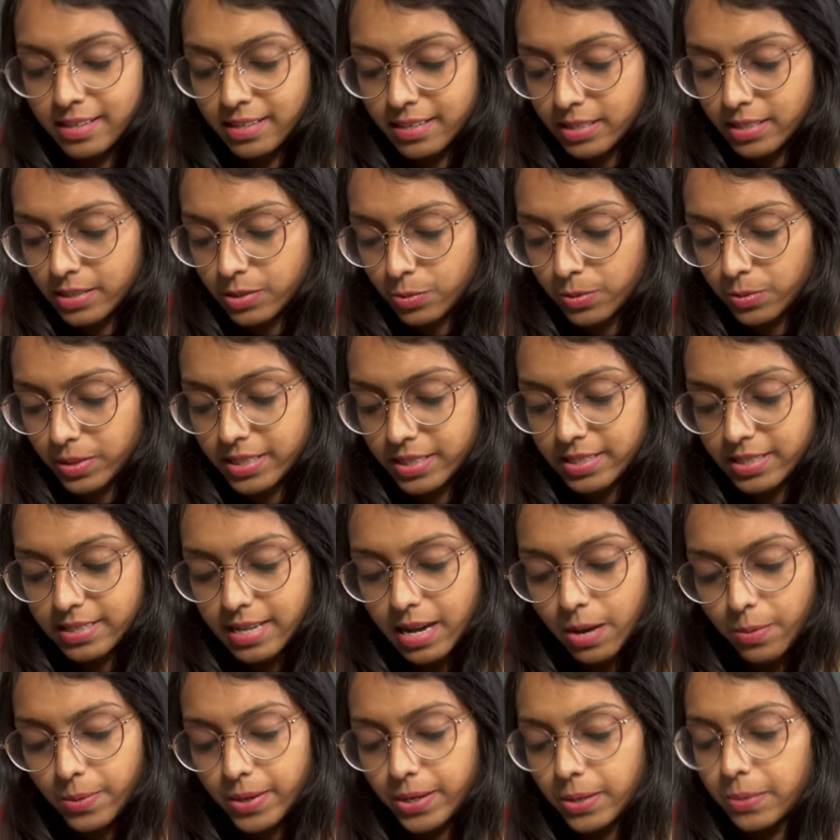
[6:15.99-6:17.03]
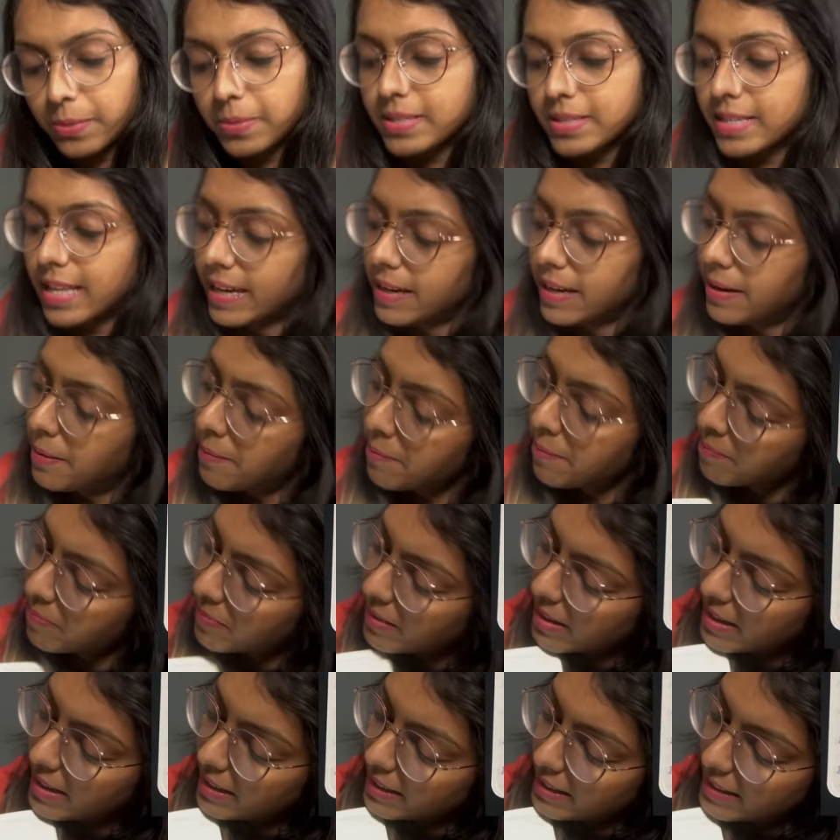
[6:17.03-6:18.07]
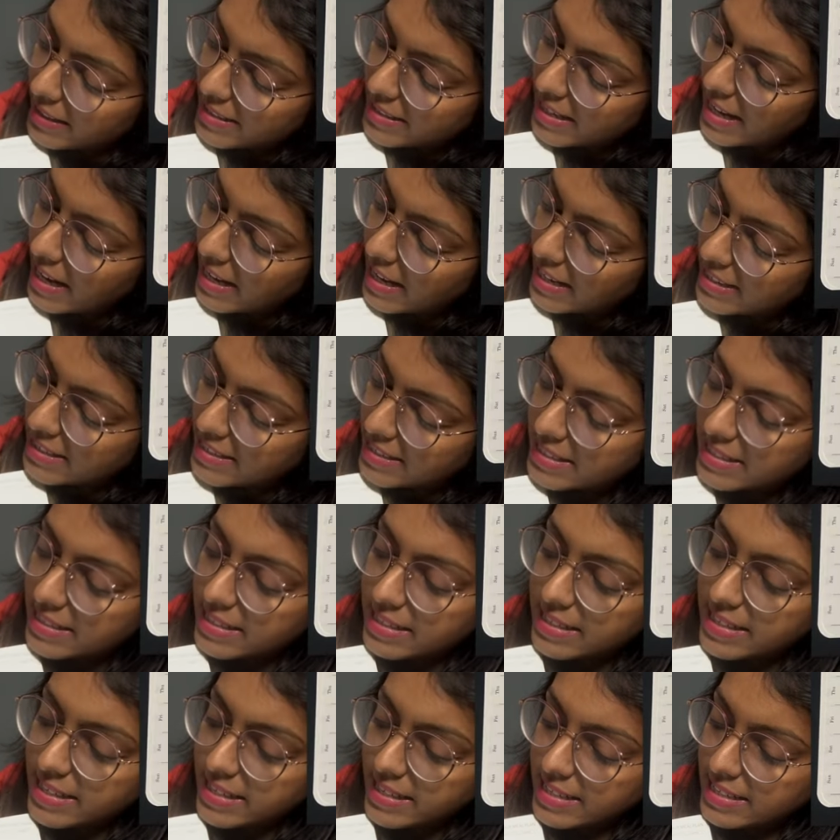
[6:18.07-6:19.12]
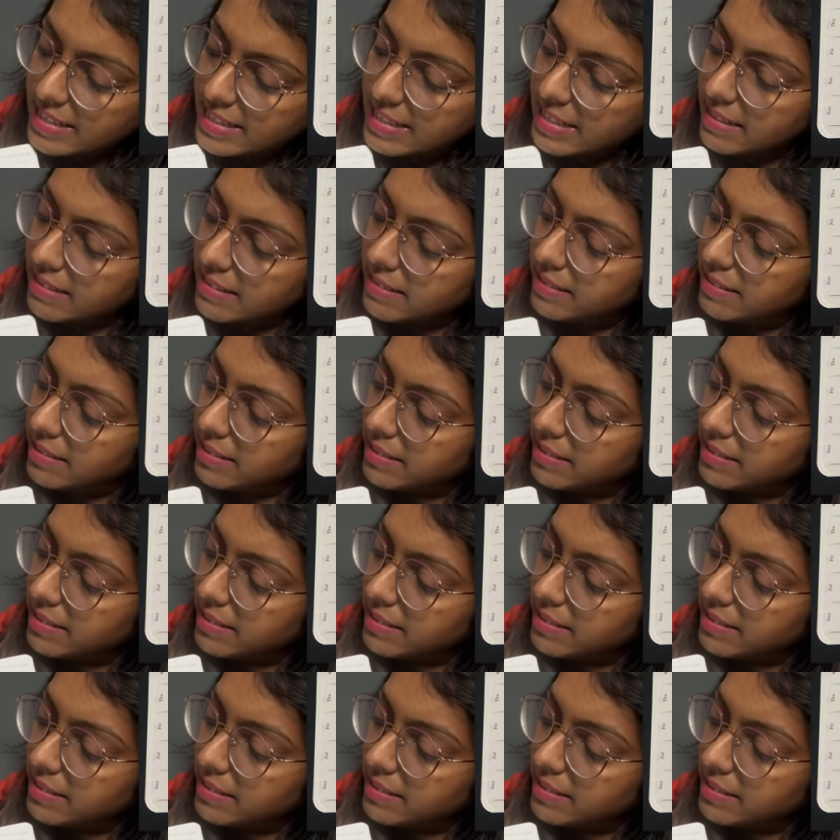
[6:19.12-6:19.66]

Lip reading: So this is how it looks like. It has the days here.